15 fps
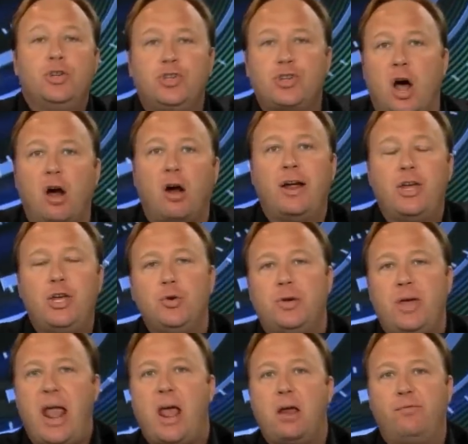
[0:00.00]
Sorry, you
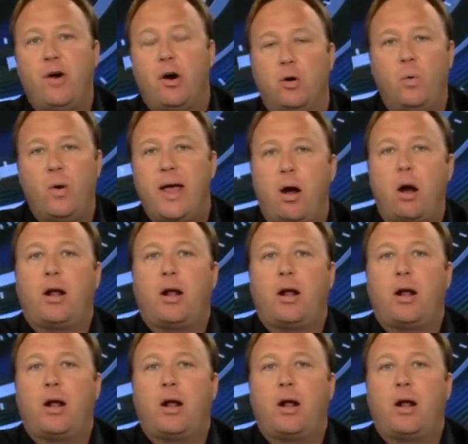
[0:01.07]
can't vote away